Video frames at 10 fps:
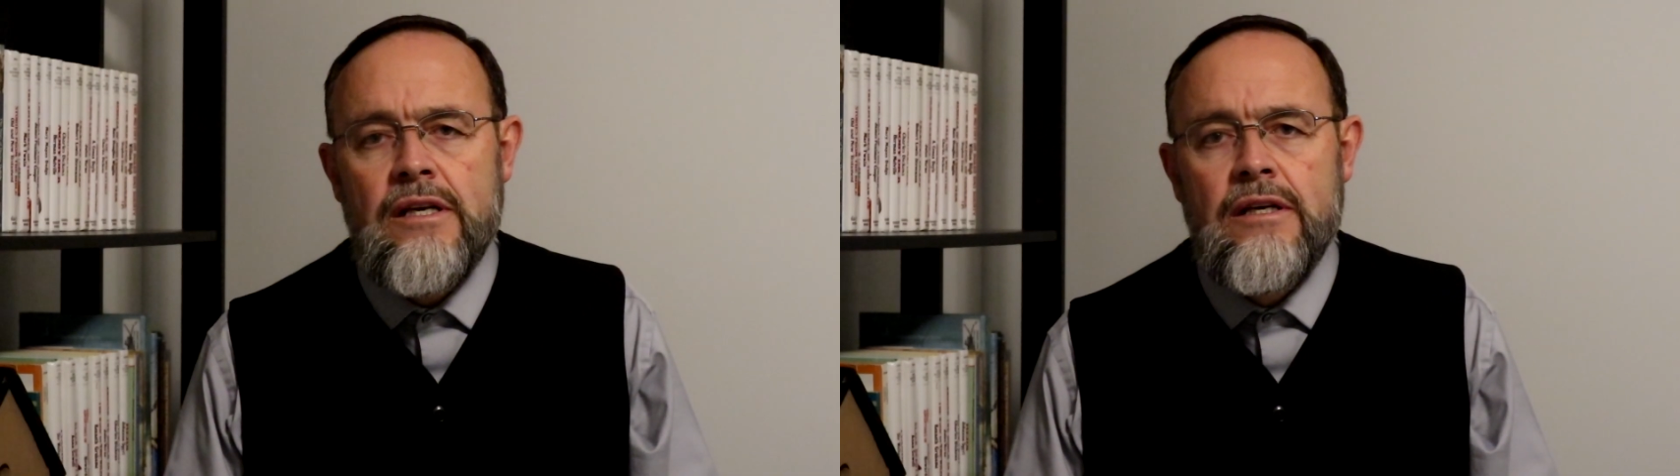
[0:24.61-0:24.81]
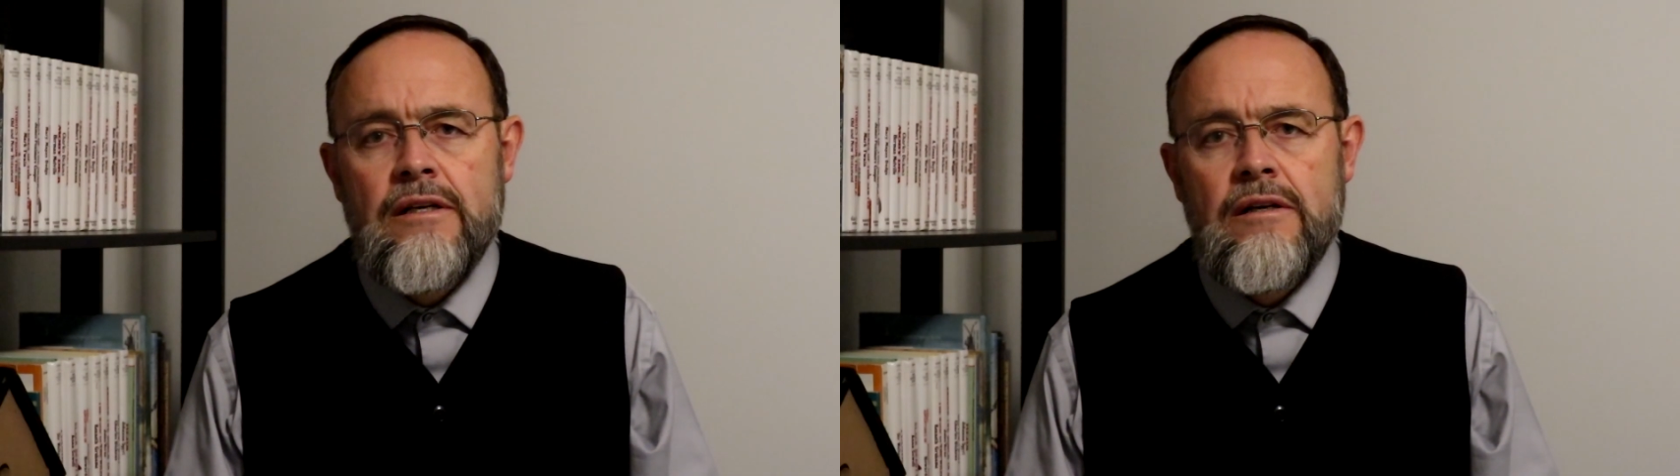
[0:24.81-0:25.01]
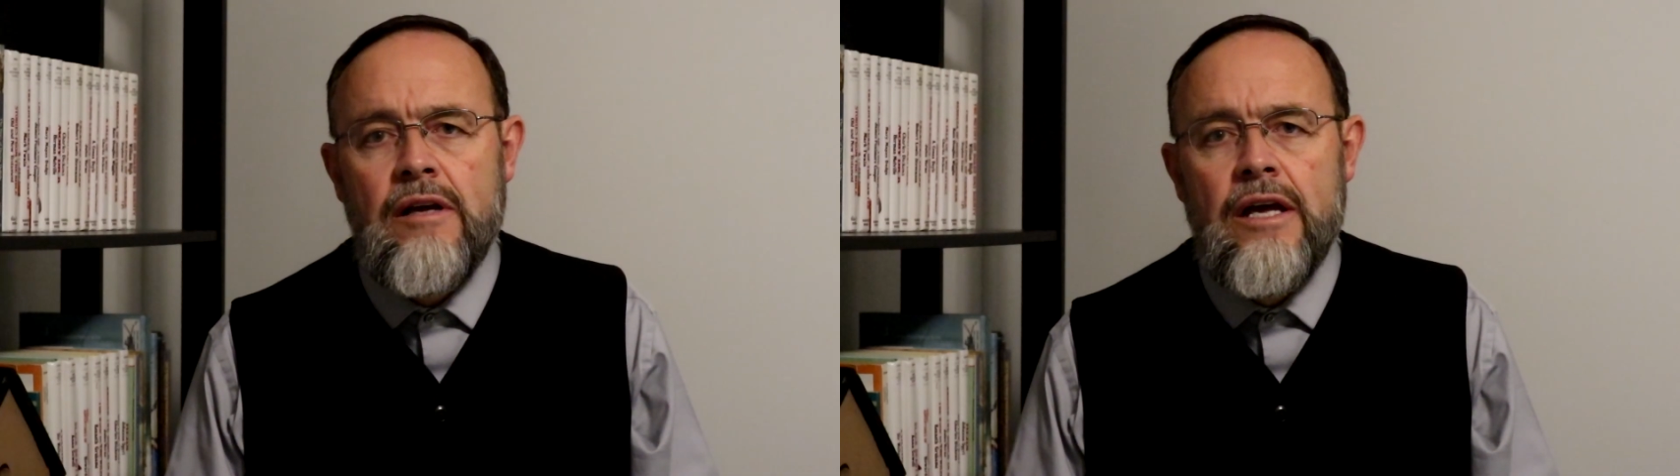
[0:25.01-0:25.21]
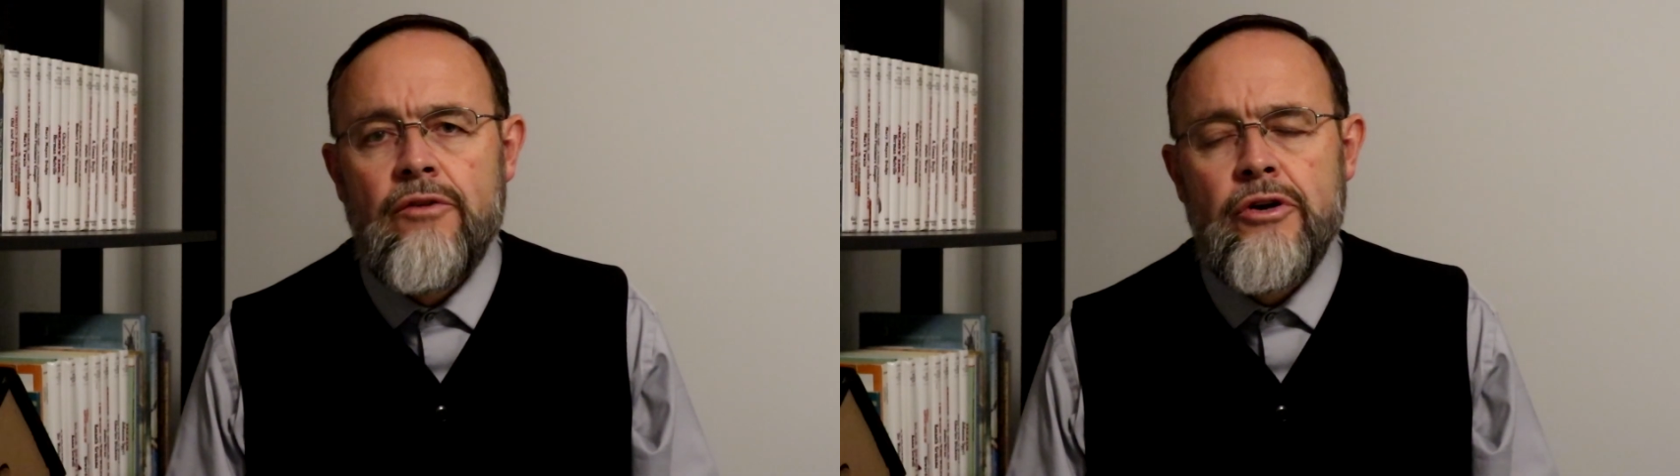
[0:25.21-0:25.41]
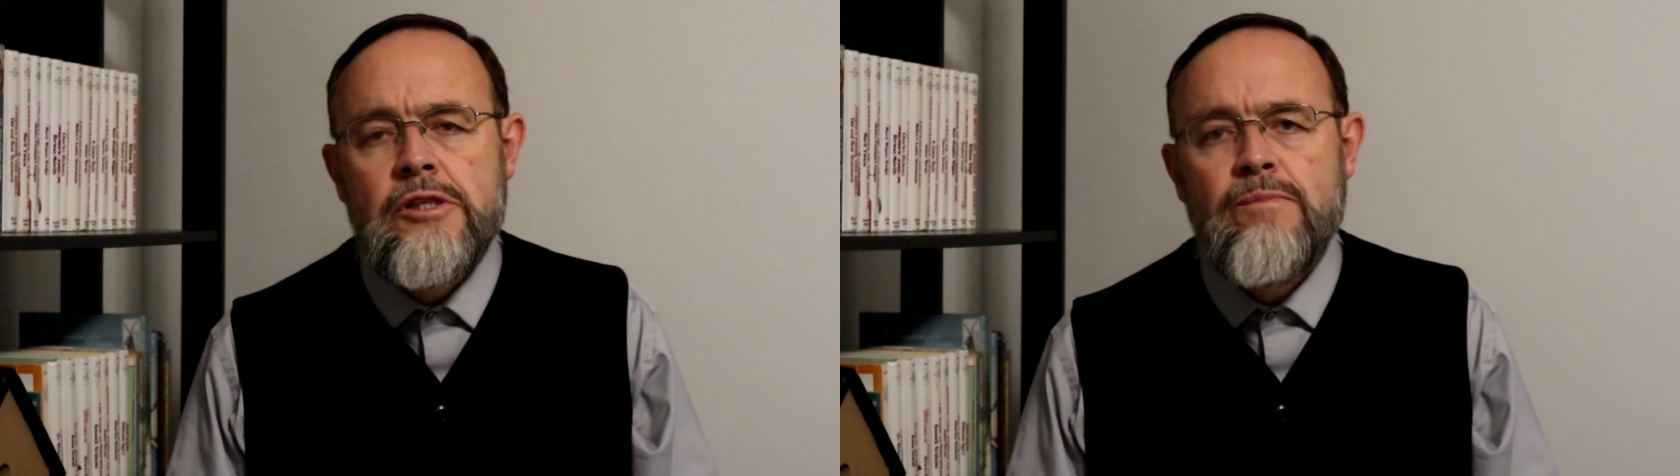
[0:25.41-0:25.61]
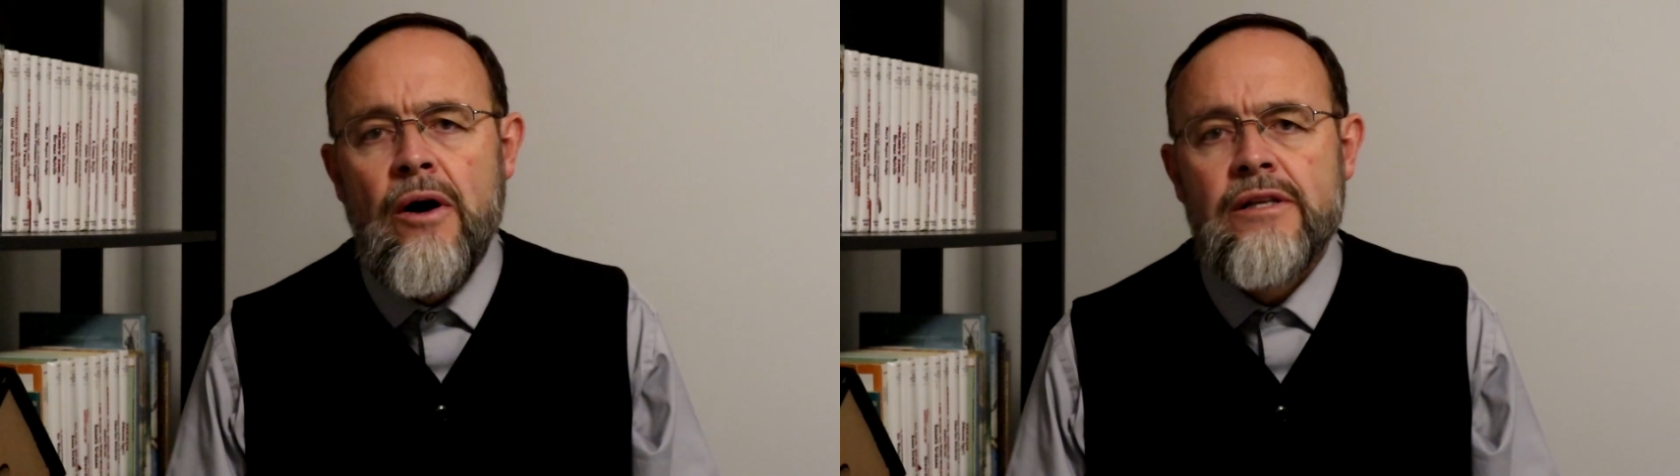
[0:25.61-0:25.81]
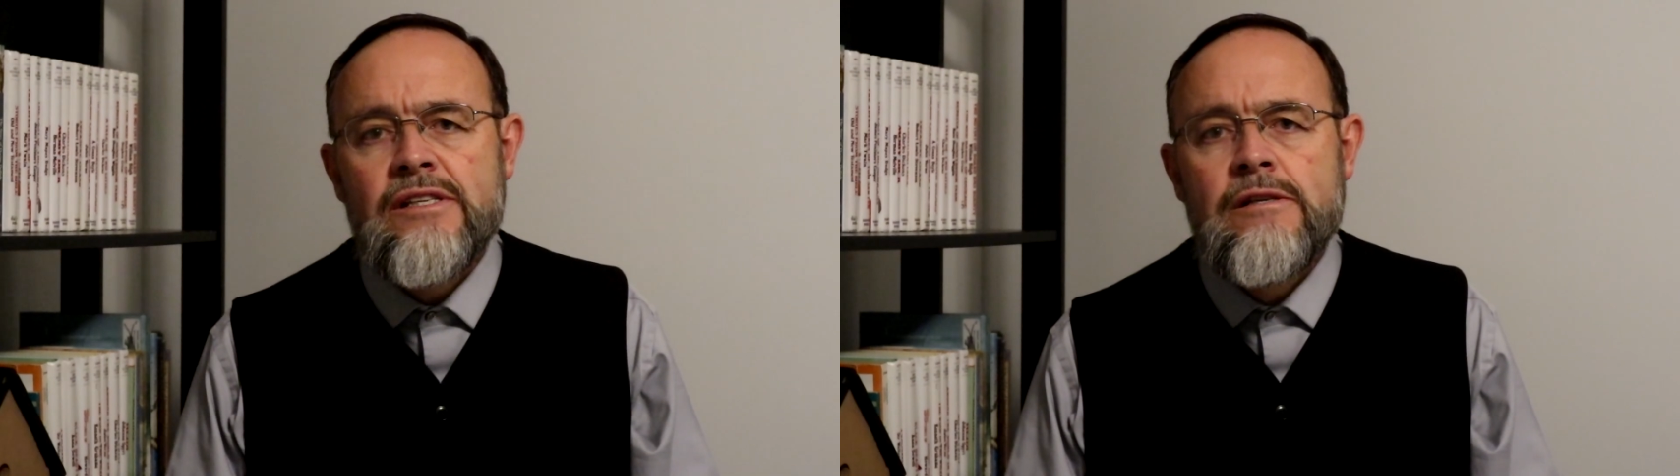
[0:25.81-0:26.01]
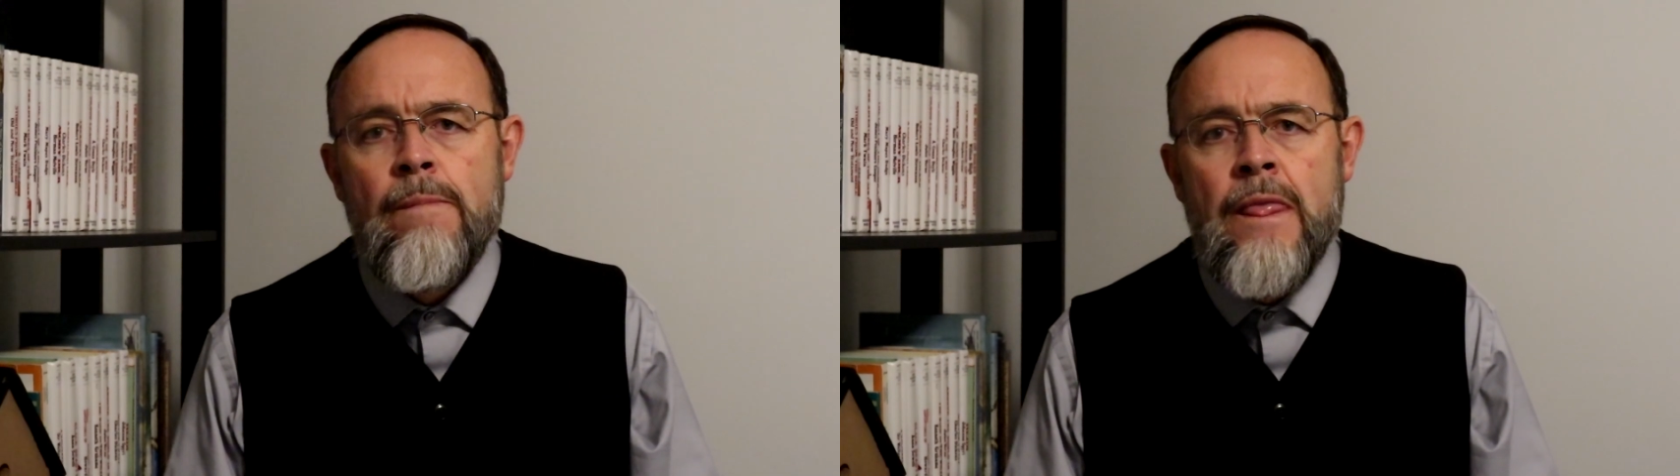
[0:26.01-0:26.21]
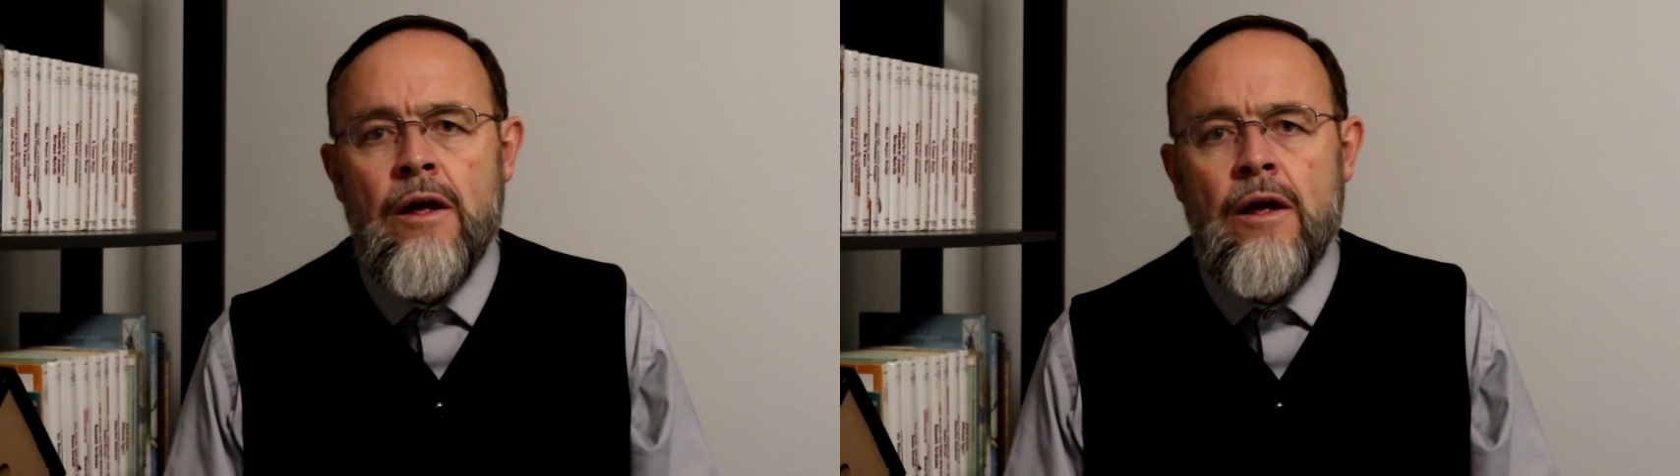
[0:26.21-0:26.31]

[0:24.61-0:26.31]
in response,